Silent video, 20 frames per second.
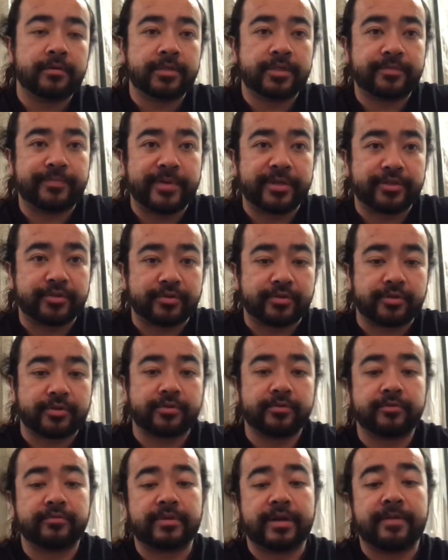special
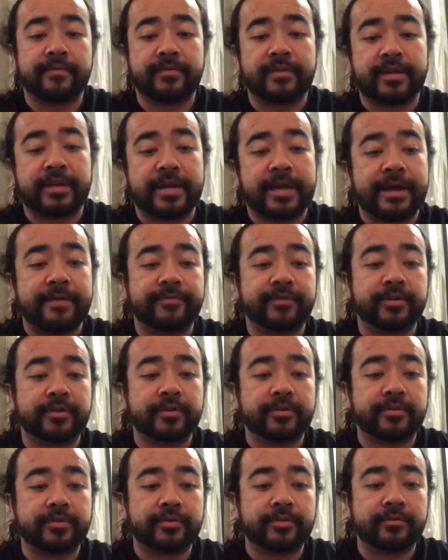screwdriver that I have to
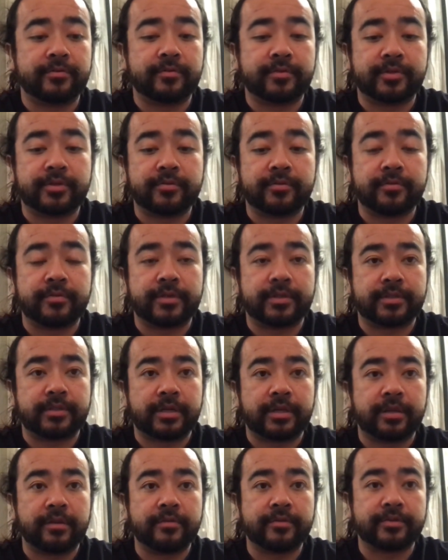go to a store that's
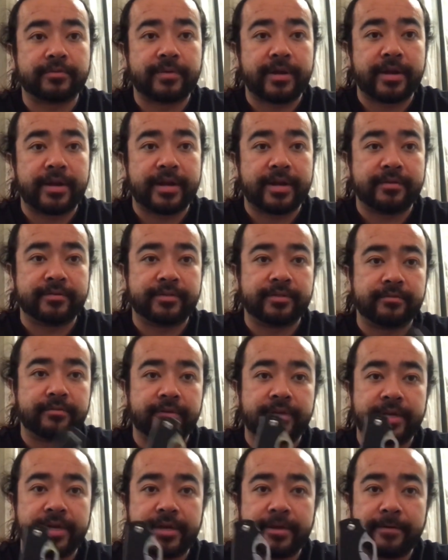closed right now to
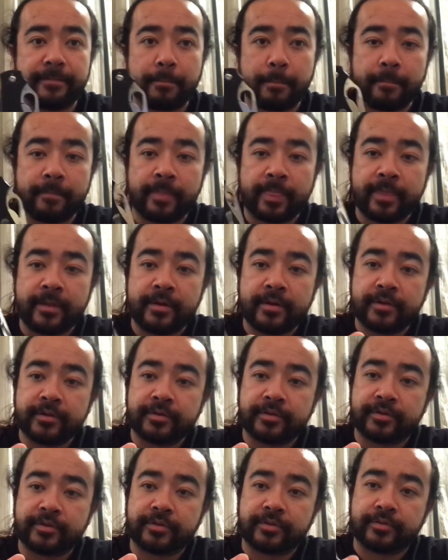get,
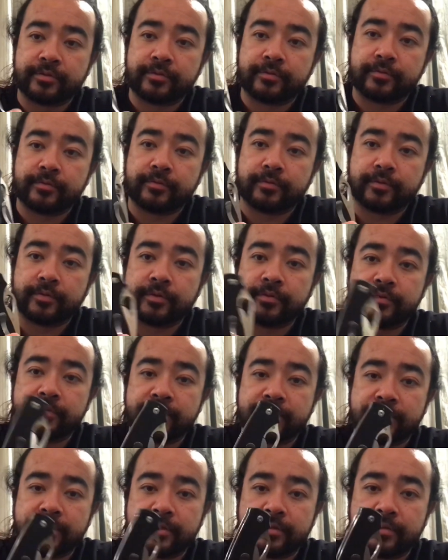to
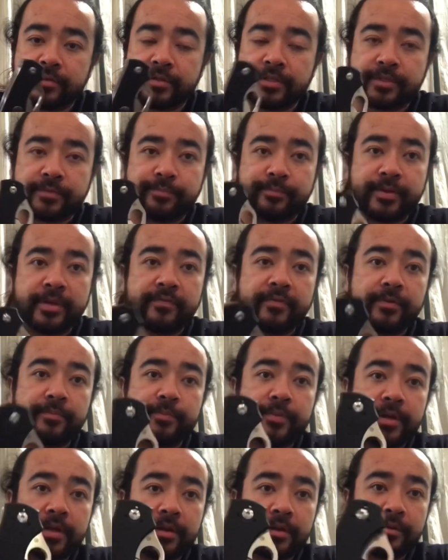loosen this
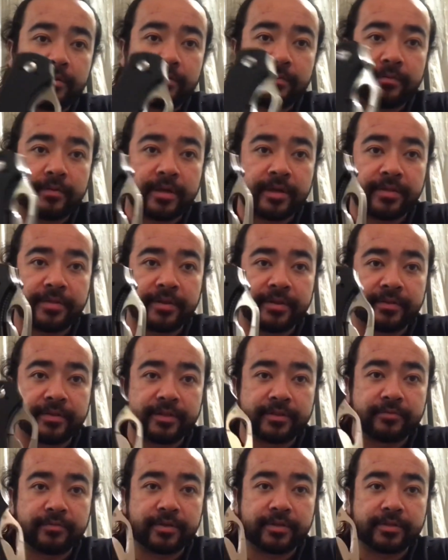pivot pin. I think
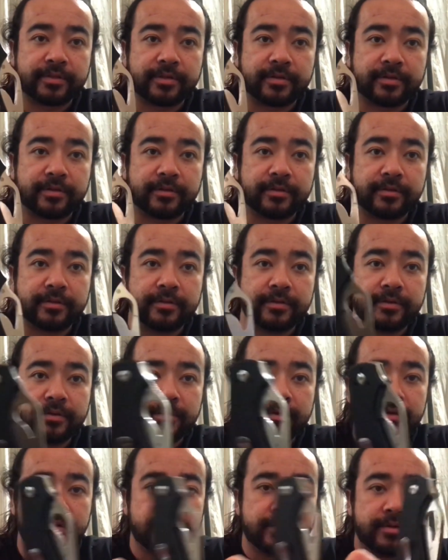that's what it's called.
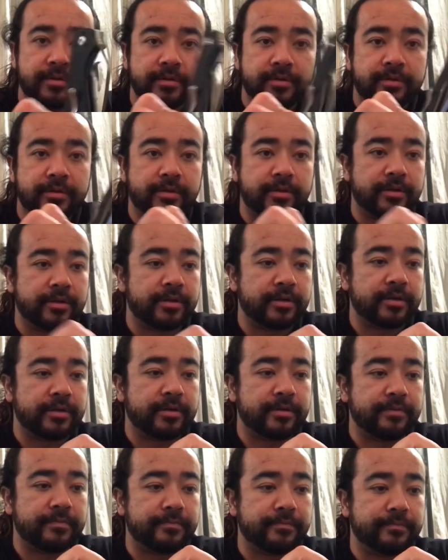
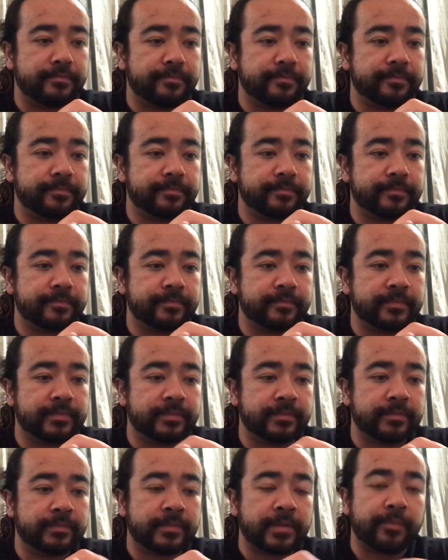
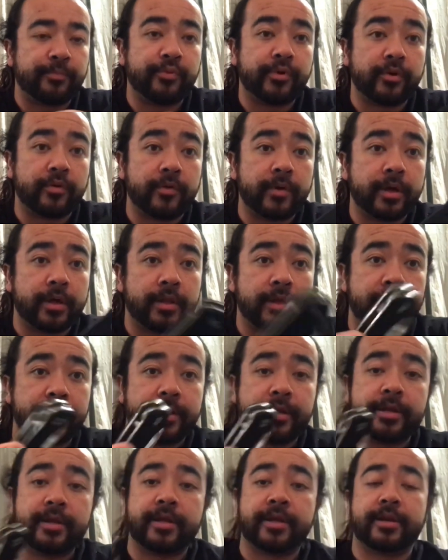Put oil on
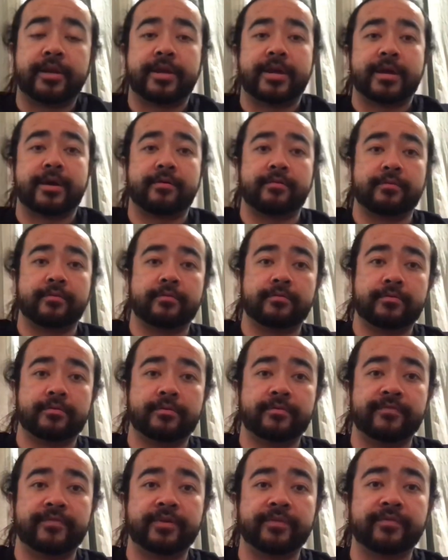it, and now
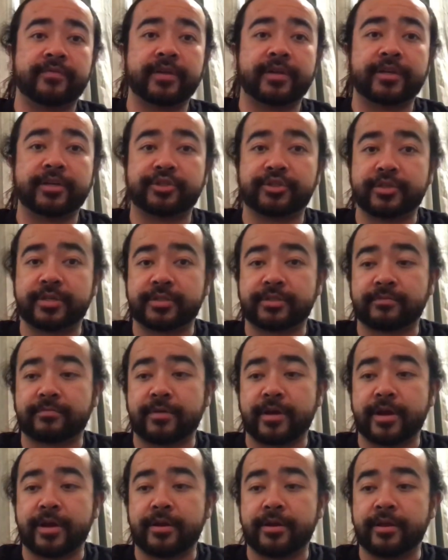if you flick it just
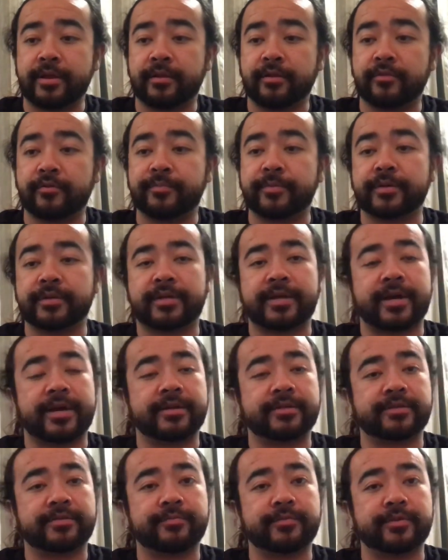right, it'll open
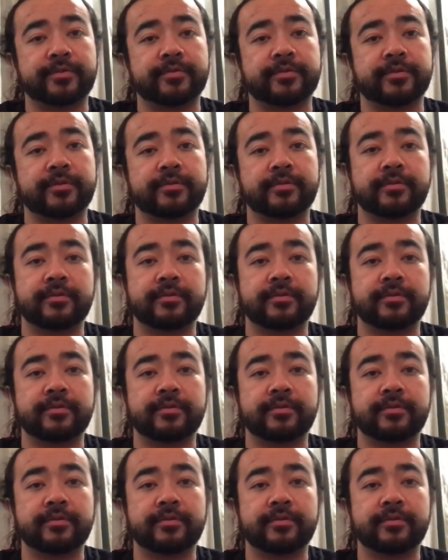kind of smooth.